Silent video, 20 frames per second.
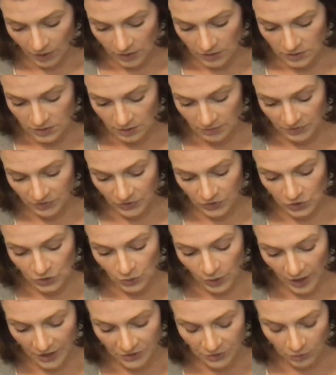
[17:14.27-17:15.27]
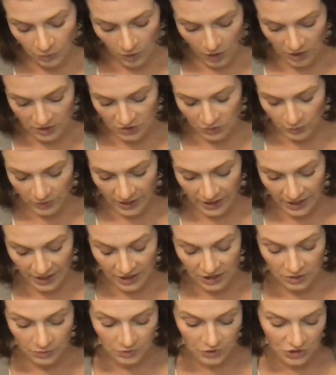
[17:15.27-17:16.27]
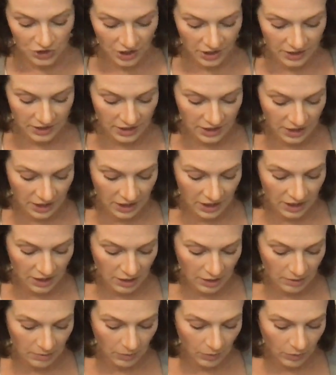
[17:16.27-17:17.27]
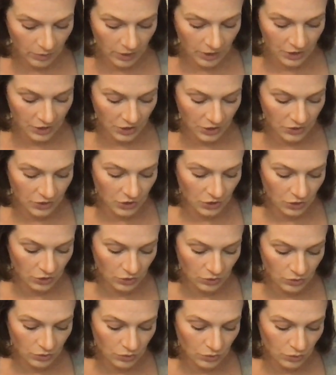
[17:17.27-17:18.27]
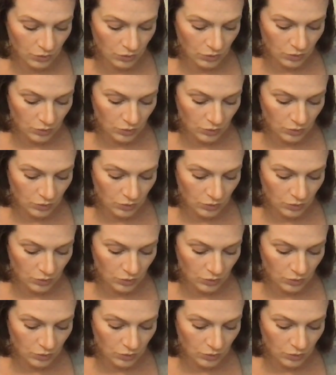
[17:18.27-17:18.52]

Some of you either walked away, you rejected him, or you, you